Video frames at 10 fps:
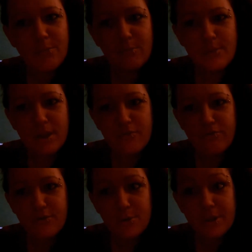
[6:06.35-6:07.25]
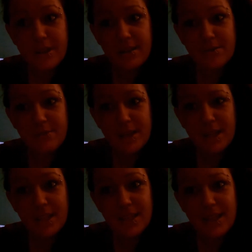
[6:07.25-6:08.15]
before the other one
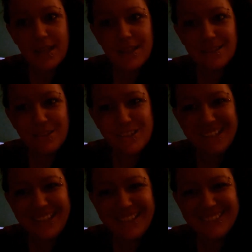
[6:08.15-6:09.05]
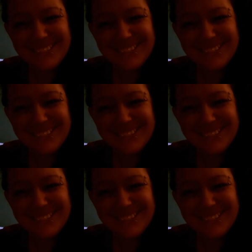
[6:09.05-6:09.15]
hit yesterday.